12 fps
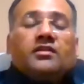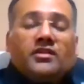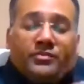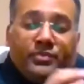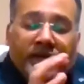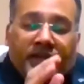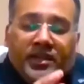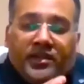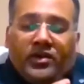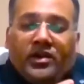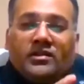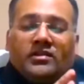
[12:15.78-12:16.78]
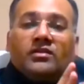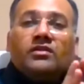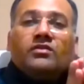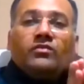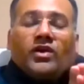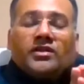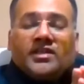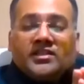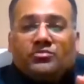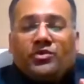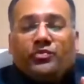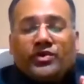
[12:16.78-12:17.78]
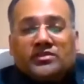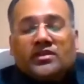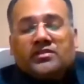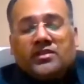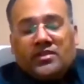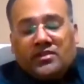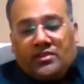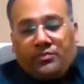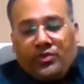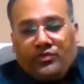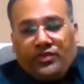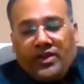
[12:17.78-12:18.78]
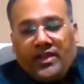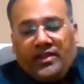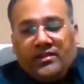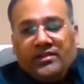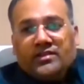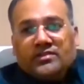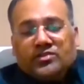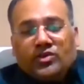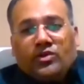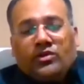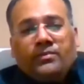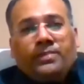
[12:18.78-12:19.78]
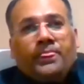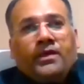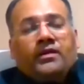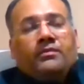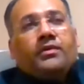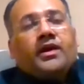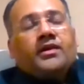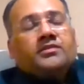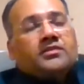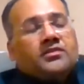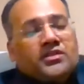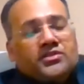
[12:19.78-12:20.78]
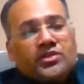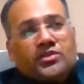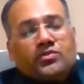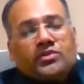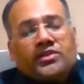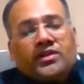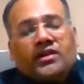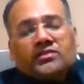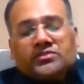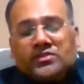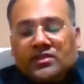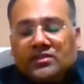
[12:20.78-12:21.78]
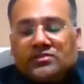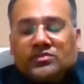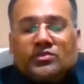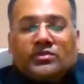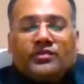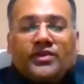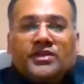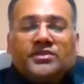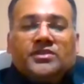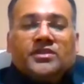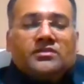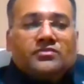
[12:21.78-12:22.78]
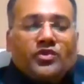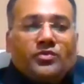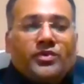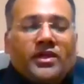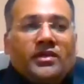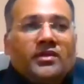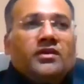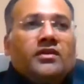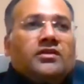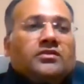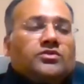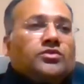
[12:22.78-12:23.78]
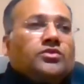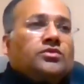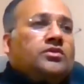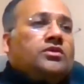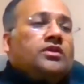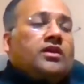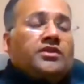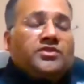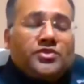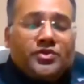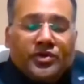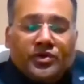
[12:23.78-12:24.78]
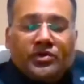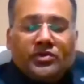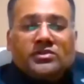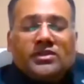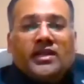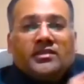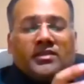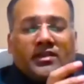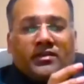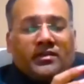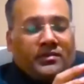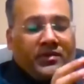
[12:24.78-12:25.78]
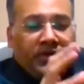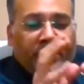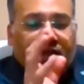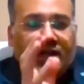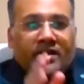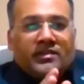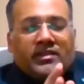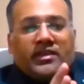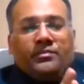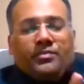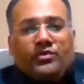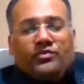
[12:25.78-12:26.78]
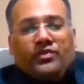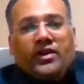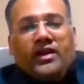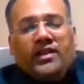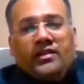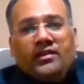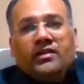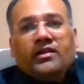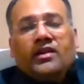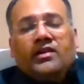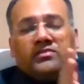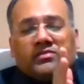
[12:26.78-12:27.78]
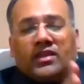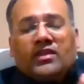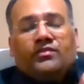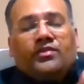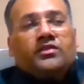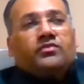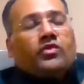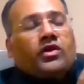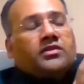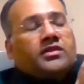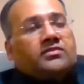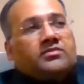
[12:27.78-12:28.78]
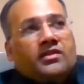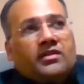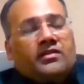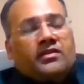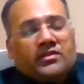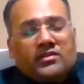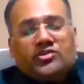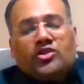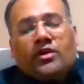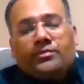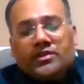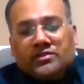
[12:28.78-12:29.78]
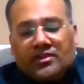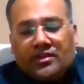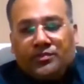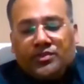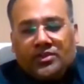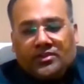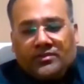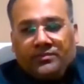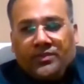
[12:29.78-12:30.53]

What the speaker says: depending on what has been presented in the profile. So my suggestion to the youngsters, to the freshers would be to ensure that they create their profile in sync with what is there in the job description.